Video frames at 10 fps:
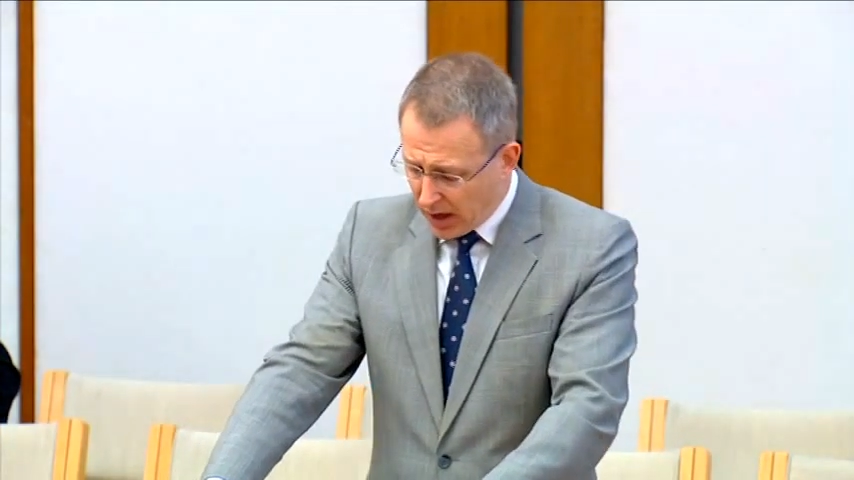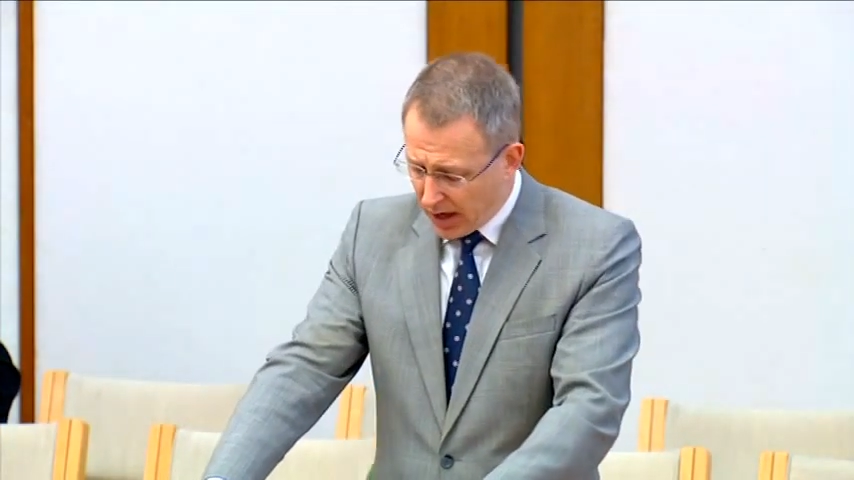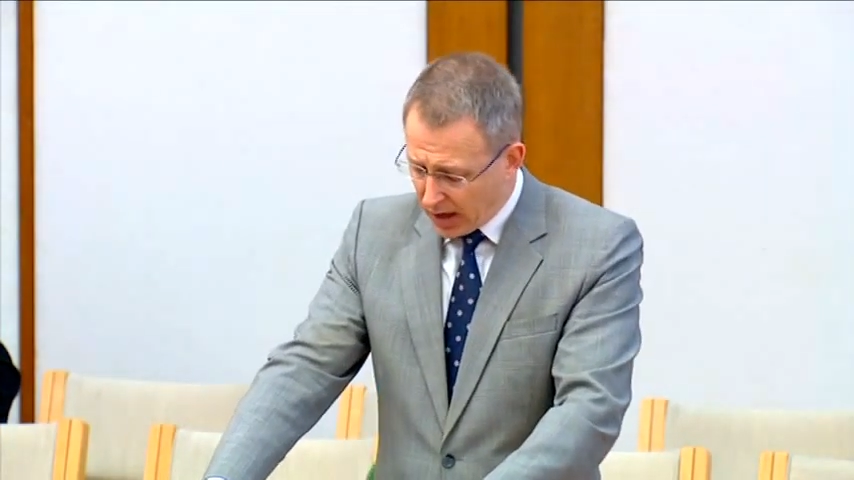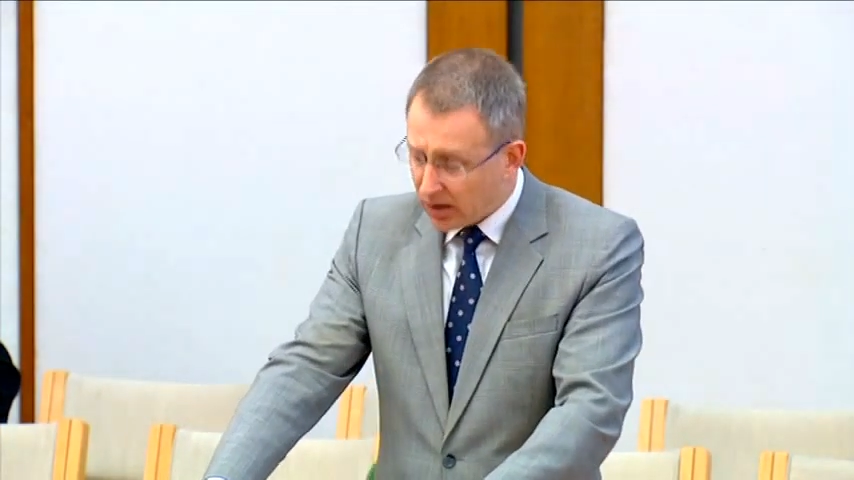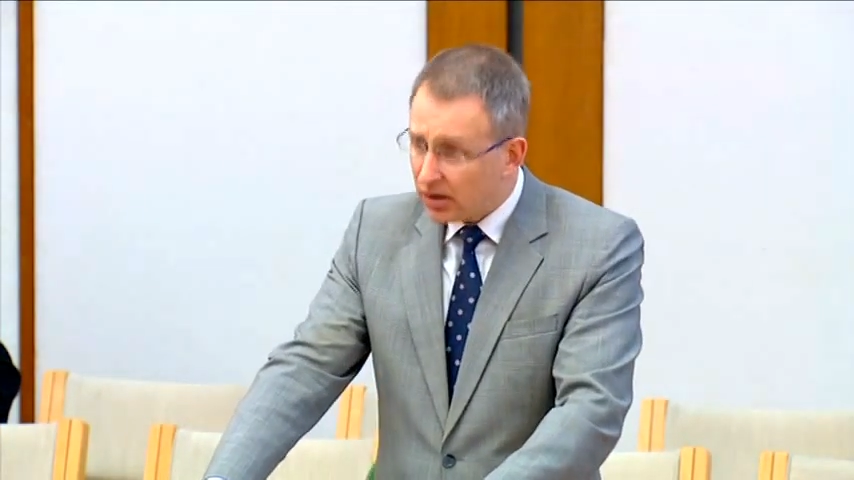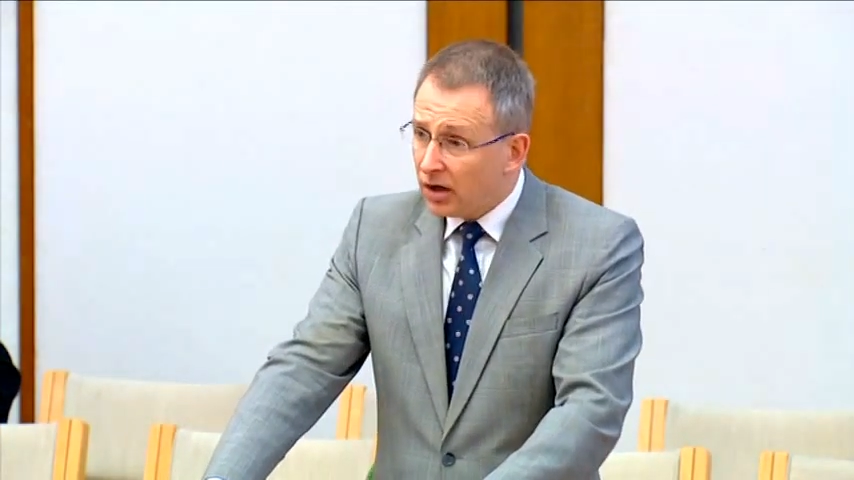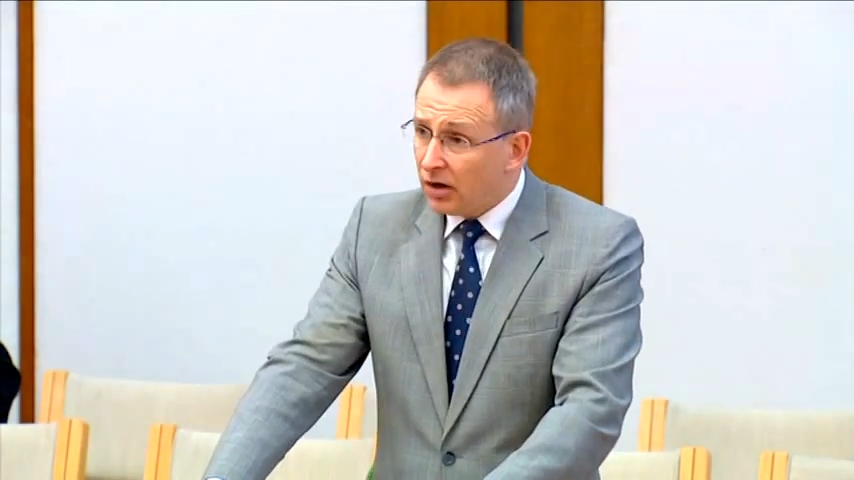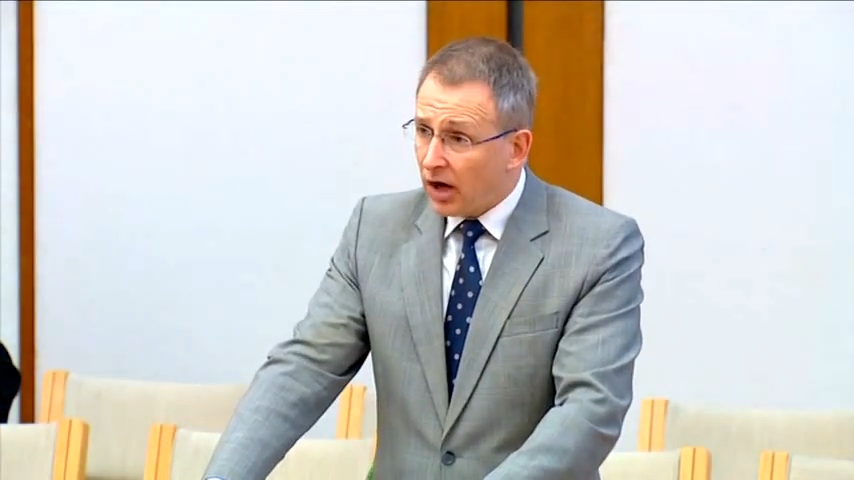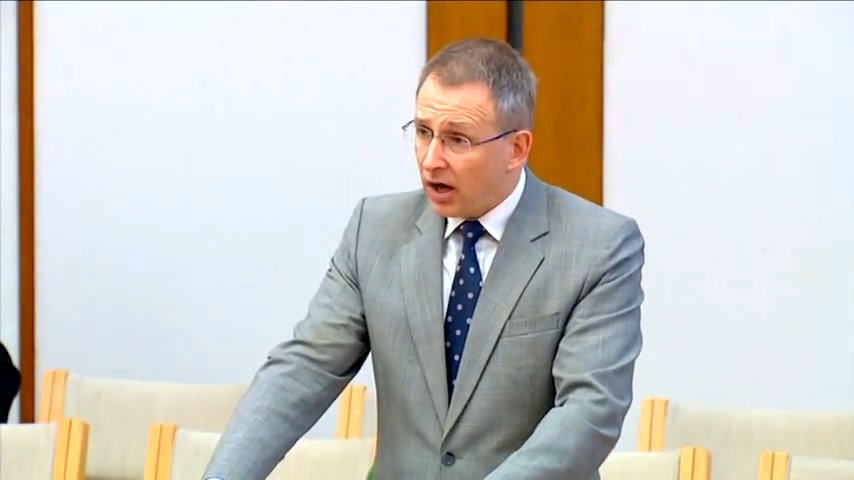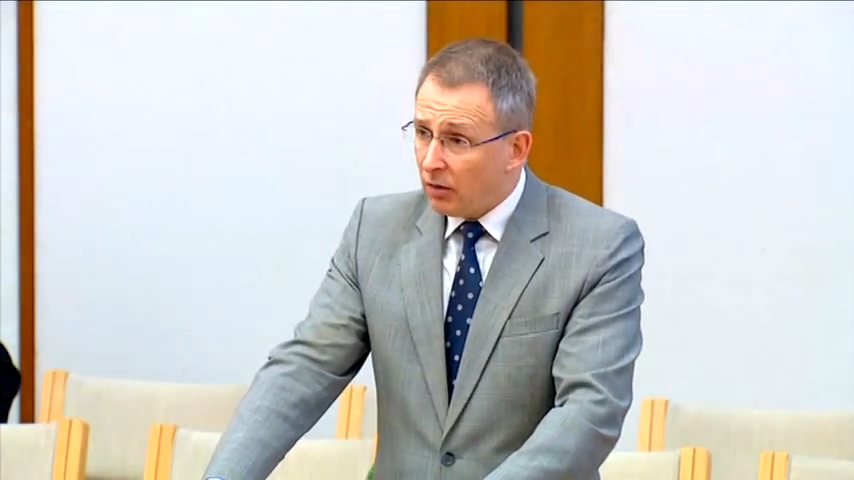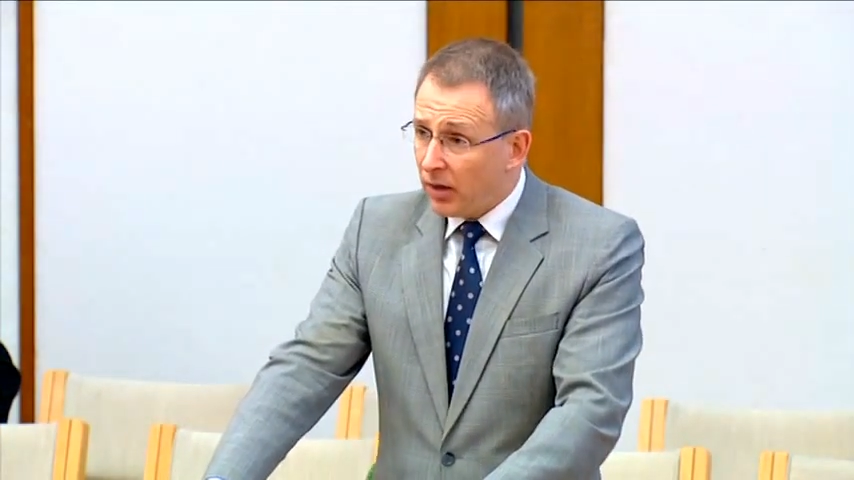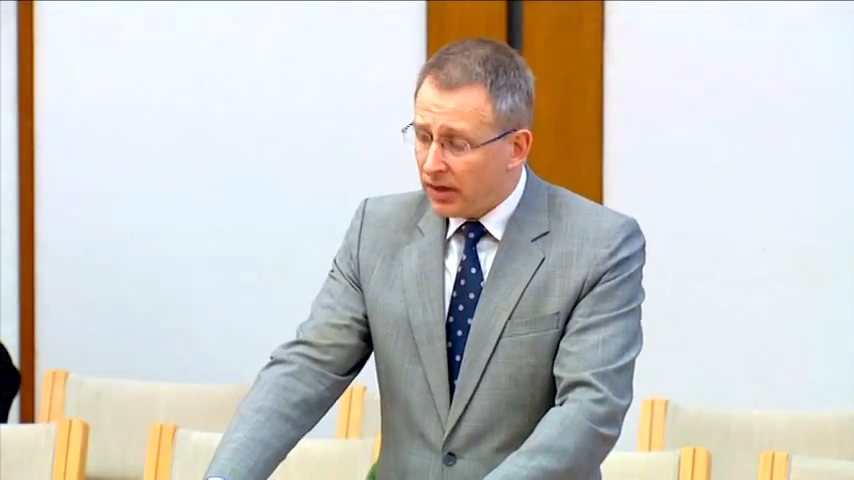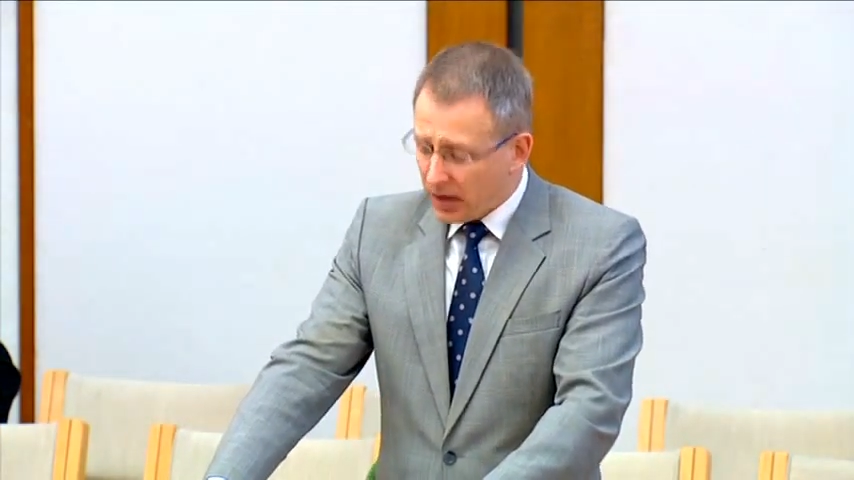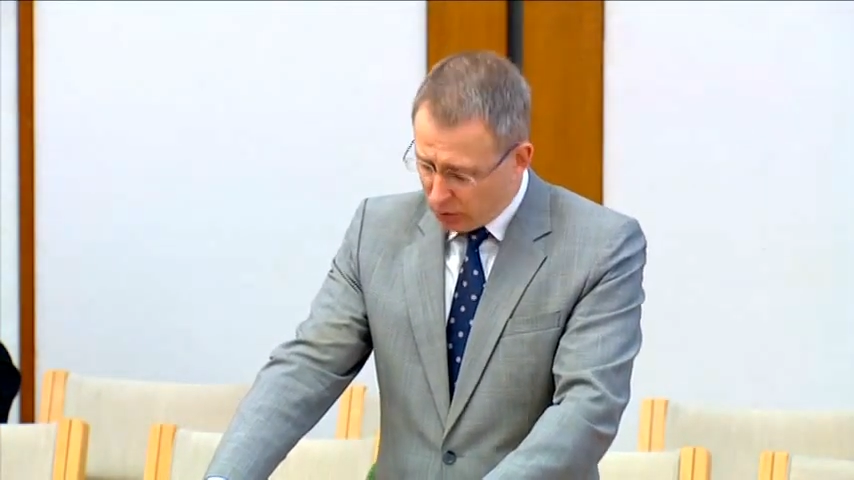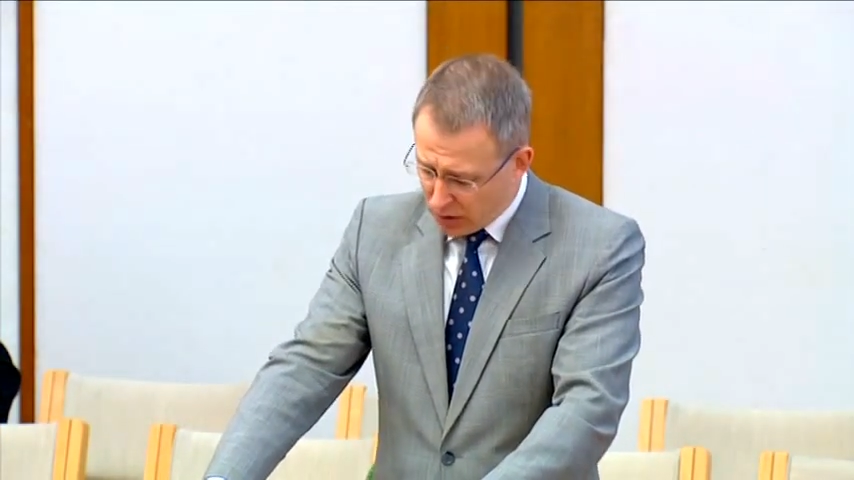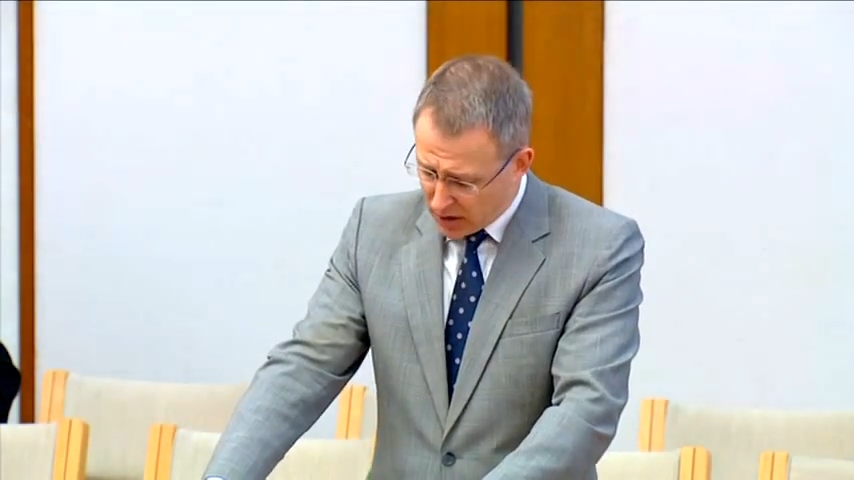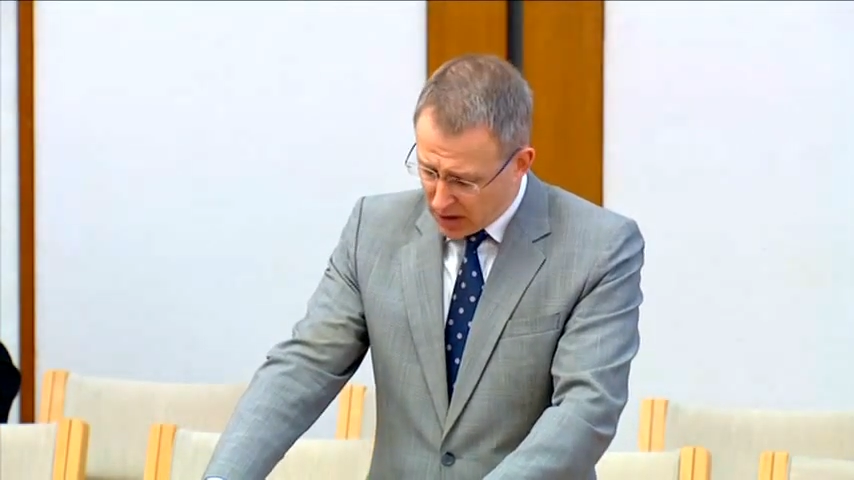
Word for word: And uh, when their work